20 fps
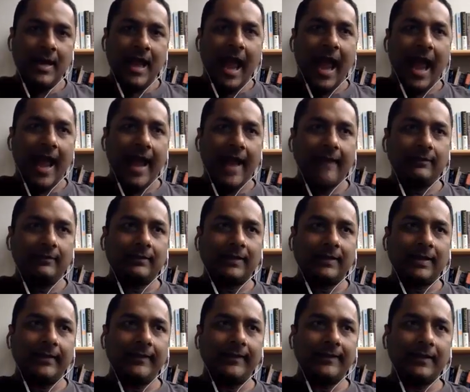And
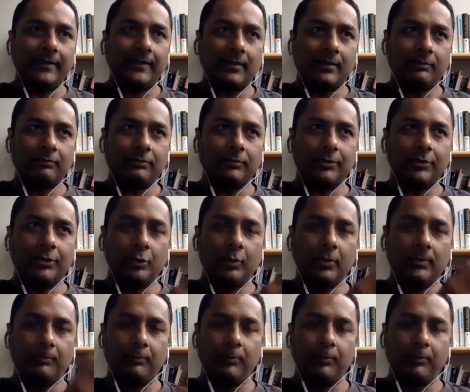things that are to do with